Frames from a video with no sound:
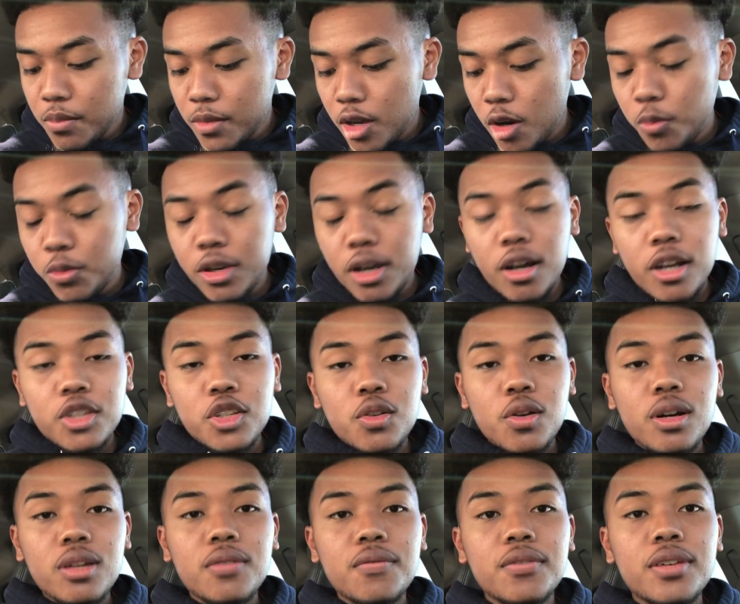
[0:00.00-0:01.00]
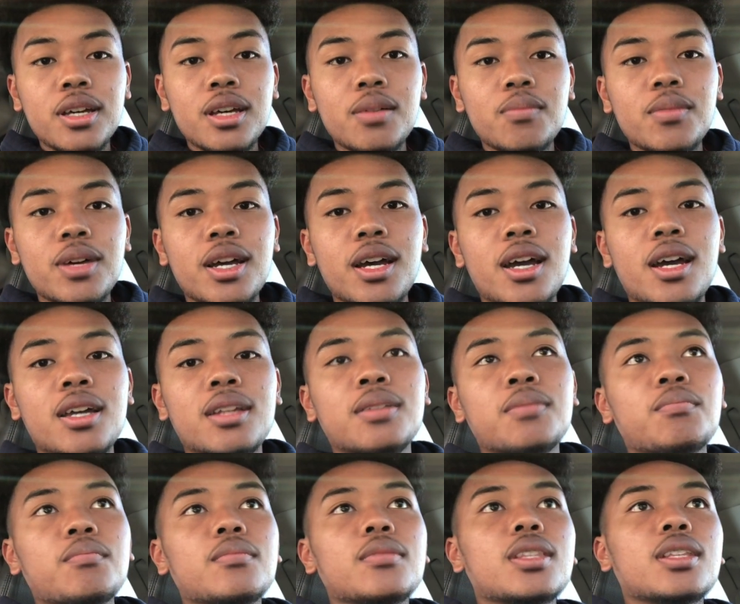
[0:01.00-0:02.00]
Hope y'all enjoyed the vid, man.
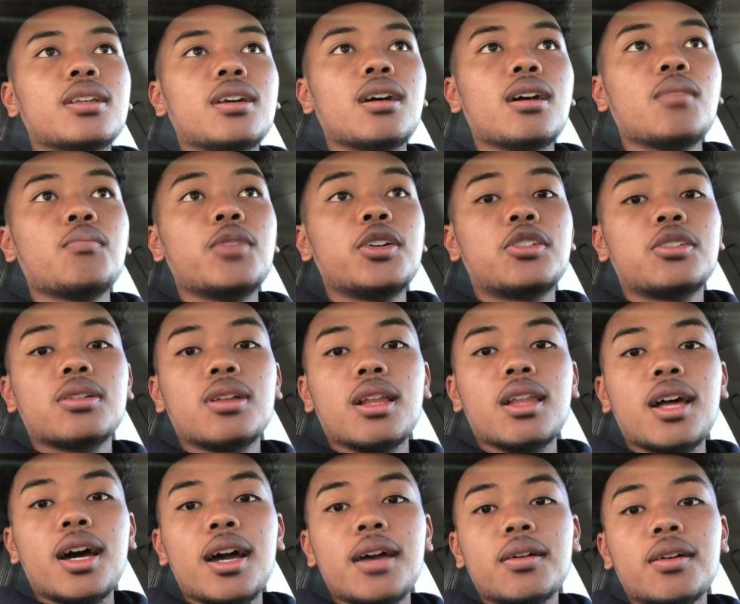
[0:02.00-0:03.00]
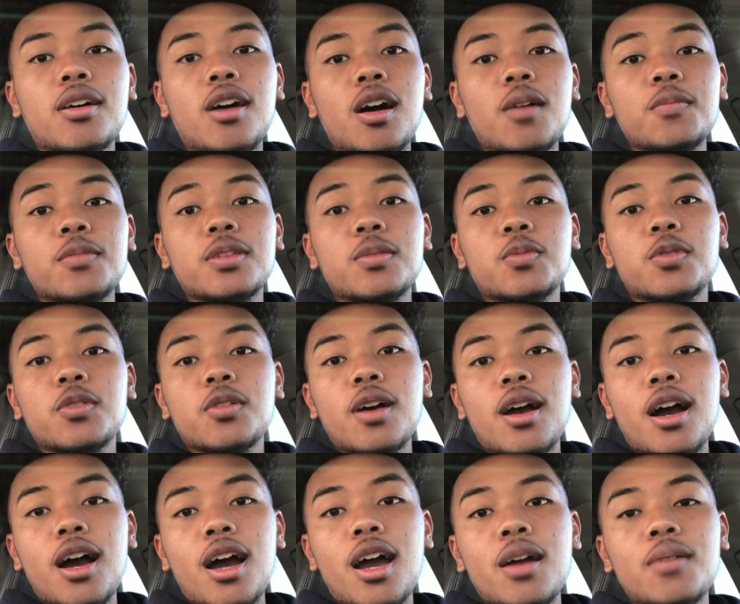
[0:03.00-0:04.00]
Uh, make sure to like, comment,
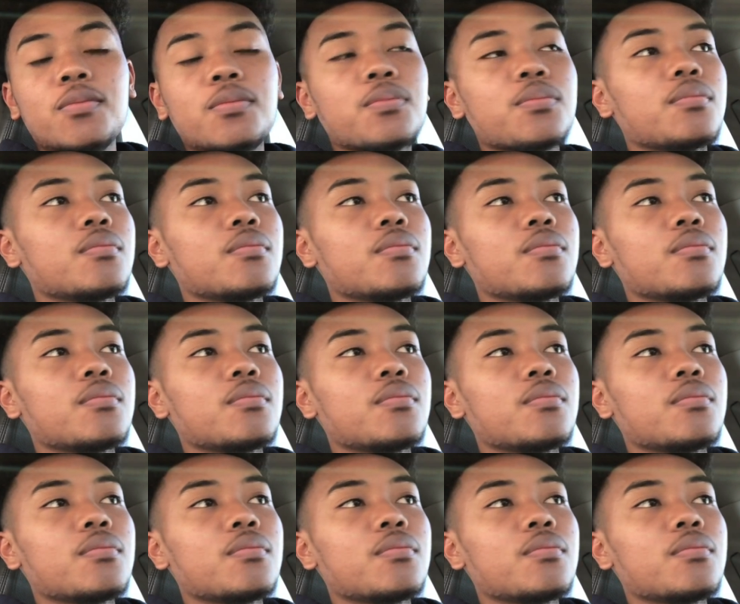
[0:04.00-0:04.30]
subscribe.